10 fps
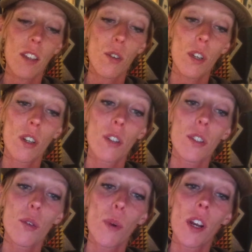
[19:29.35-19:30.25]
You can
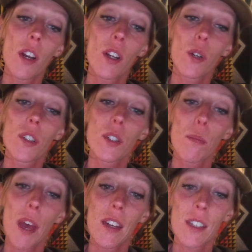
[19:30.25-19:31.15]
also wear a crystal
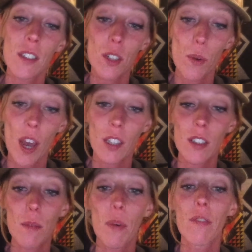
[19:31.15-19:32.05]
pendant to act
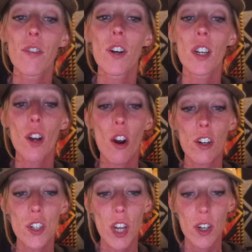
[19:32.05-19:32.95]
as a buffer in
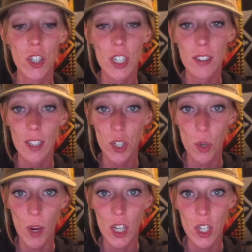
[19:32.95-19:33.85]
harsh energy
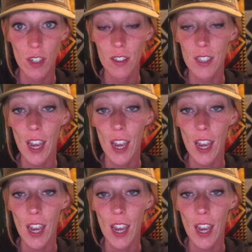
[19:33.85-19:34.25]
situations.